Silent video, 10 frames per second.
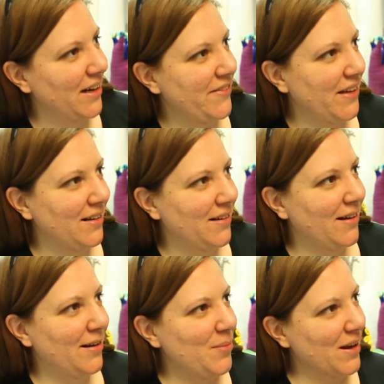and then
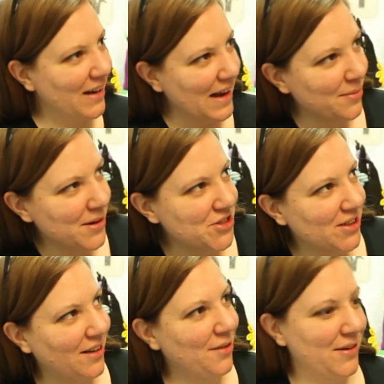make an
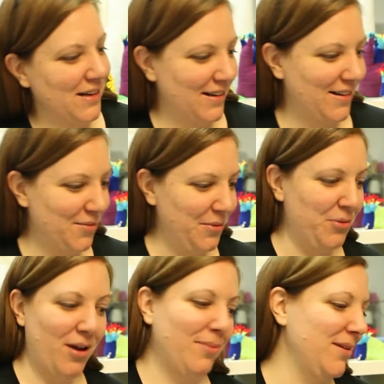animation out of it, and we
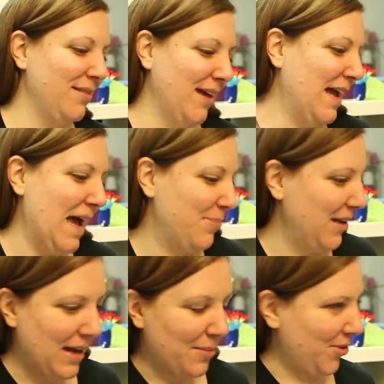will all be like happy
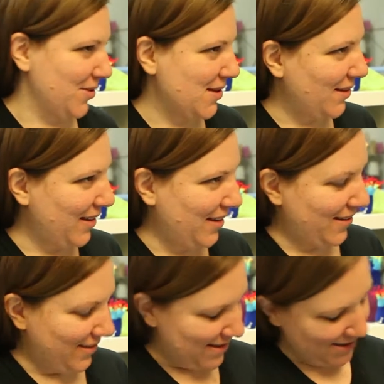campers. I think
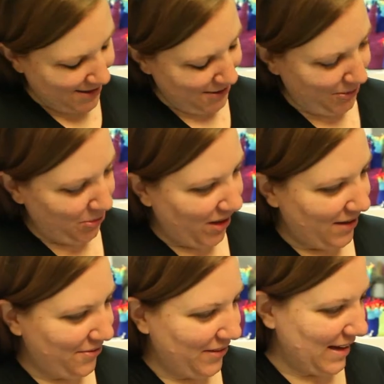we will
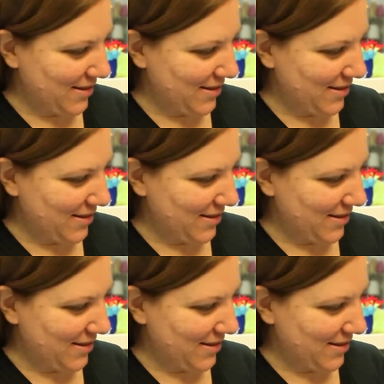have like